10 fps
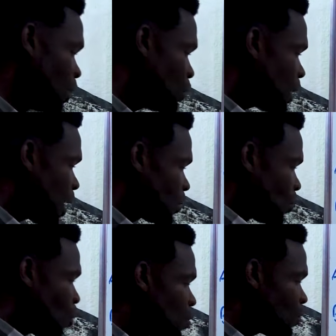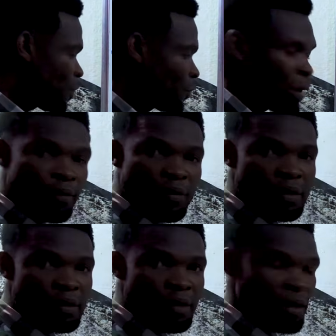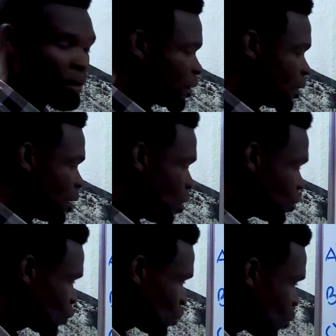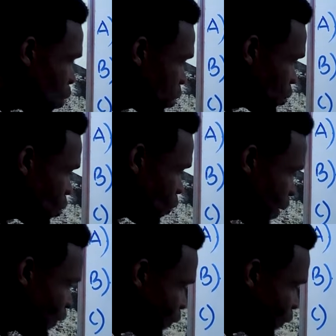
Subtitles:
you know that 1 over 5 is here. Also 1 over